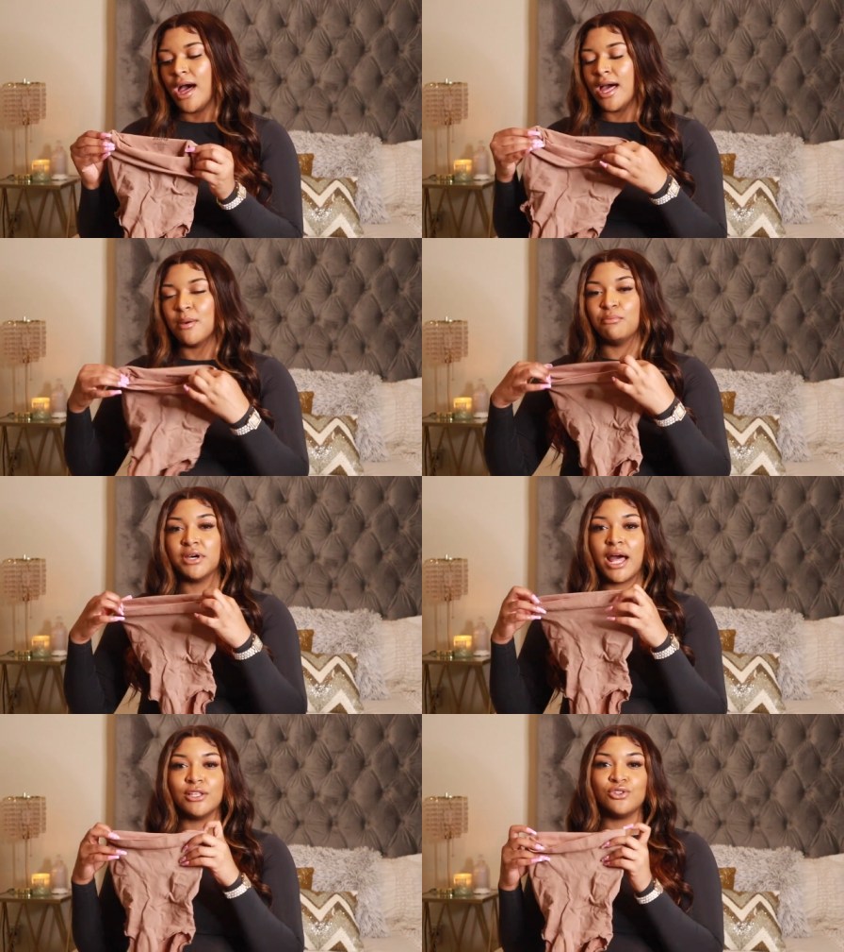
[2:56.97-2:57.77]
um,
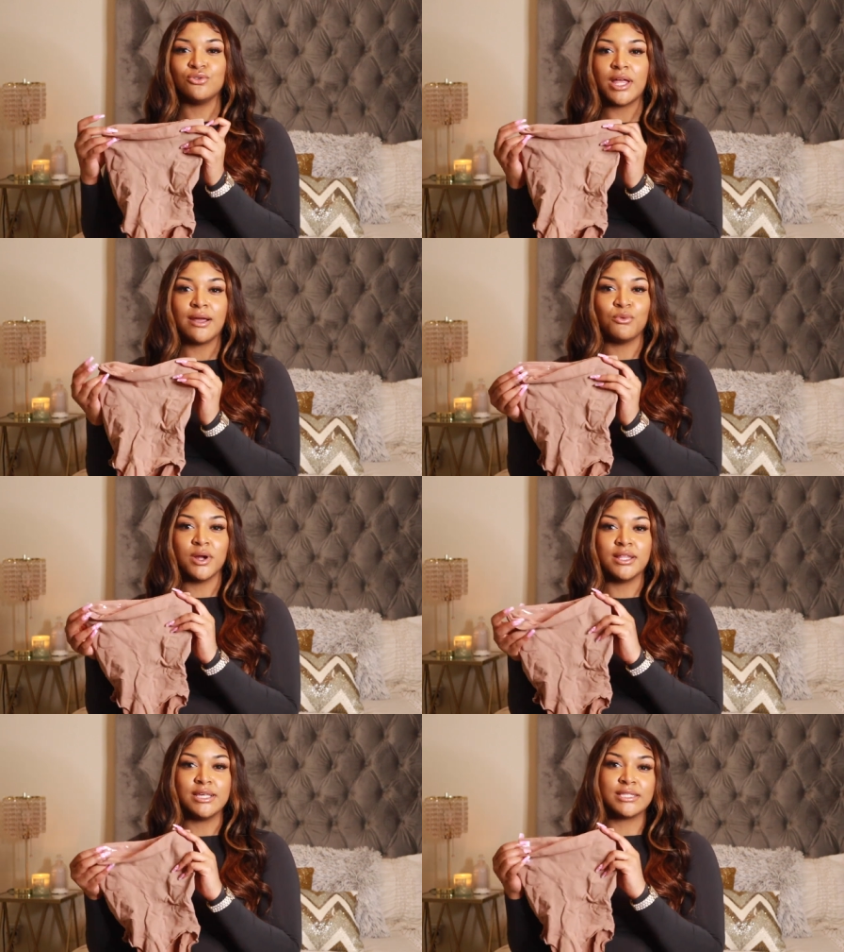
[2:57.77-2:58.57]
but i do like
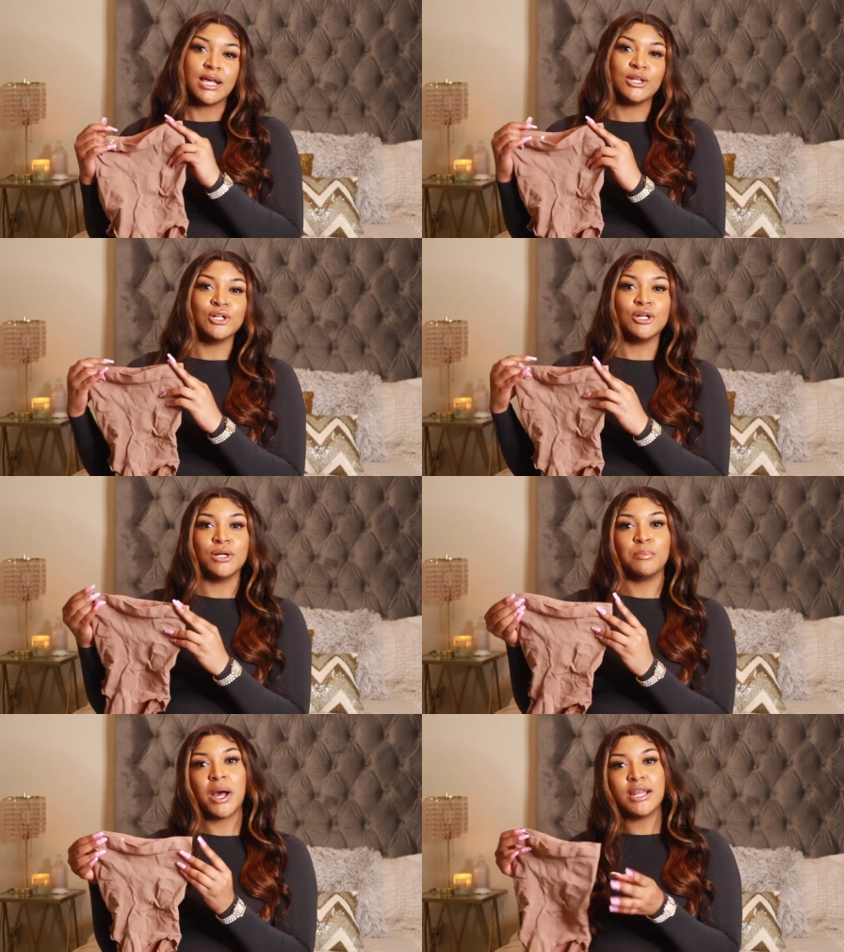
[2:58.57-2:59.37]
wearing this
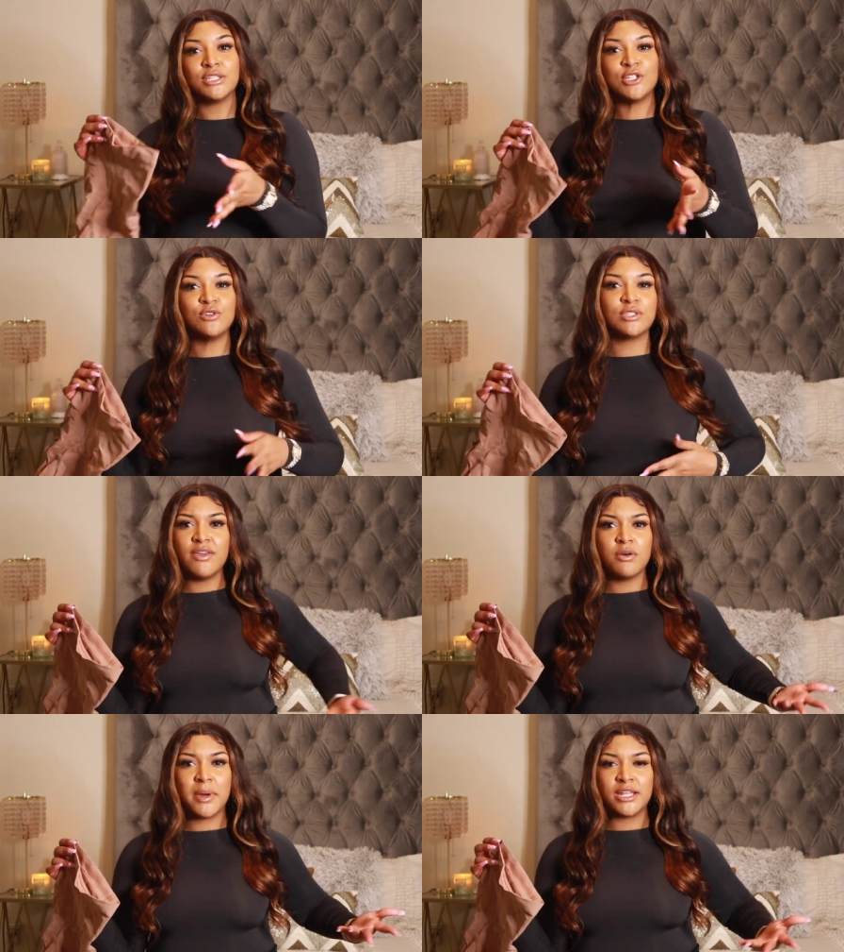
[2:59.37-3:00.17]
under suits,
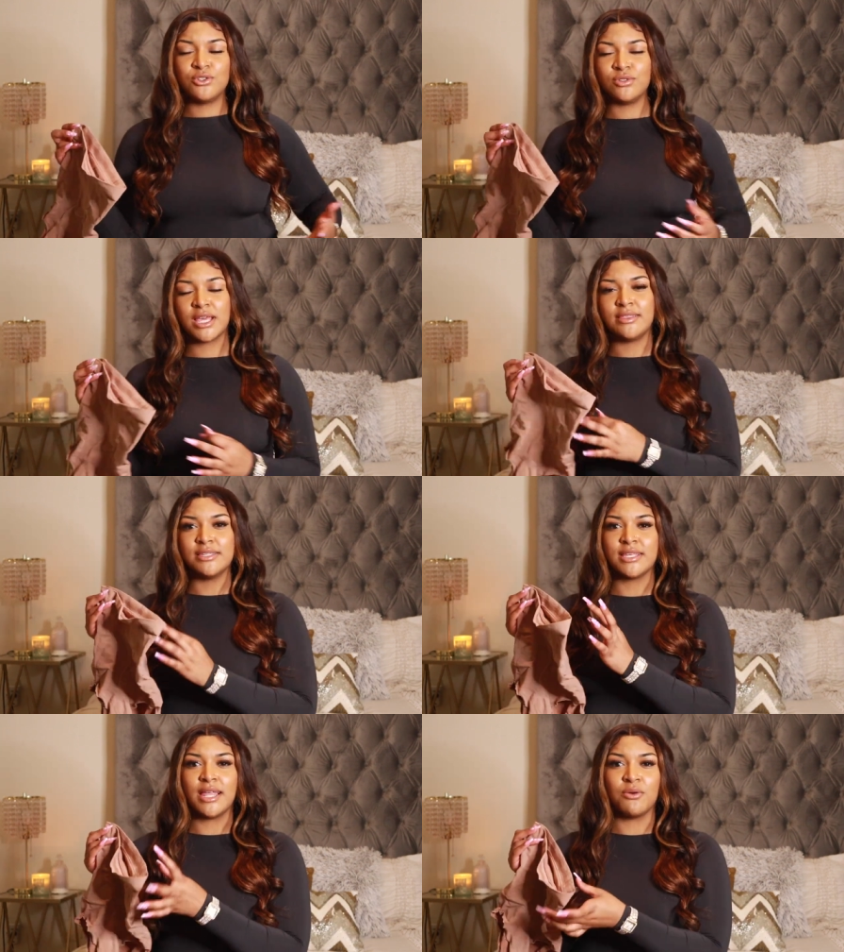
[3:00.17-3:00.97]
even bodysuits like
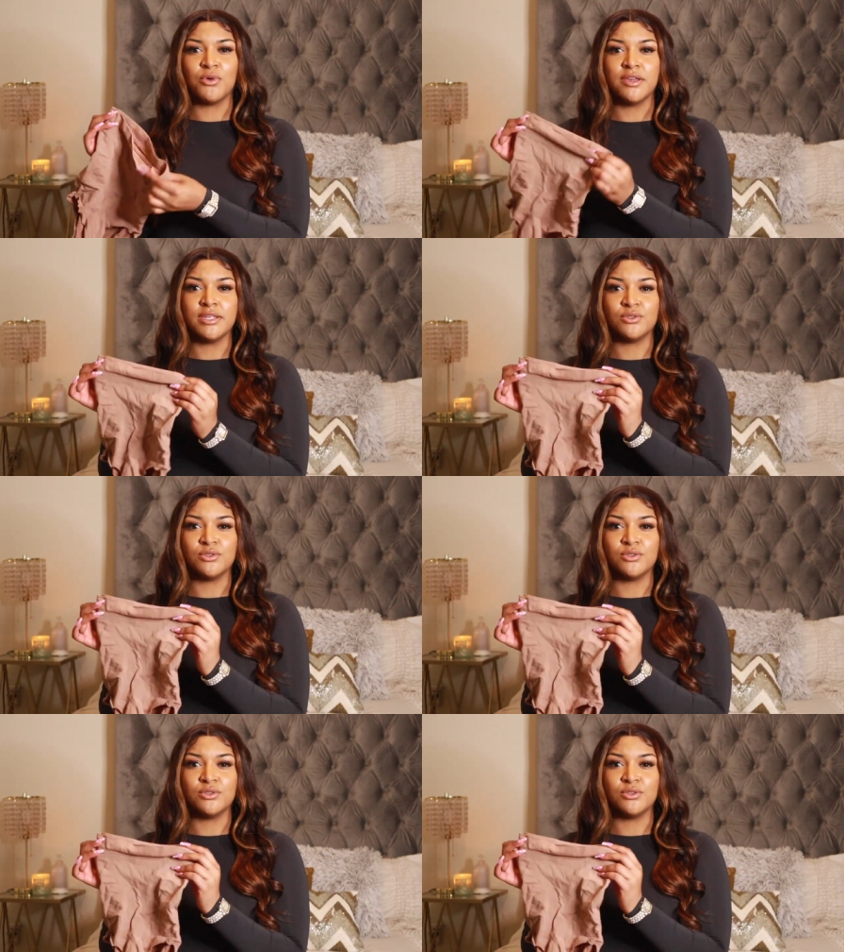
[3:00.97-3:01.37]
this i like wearing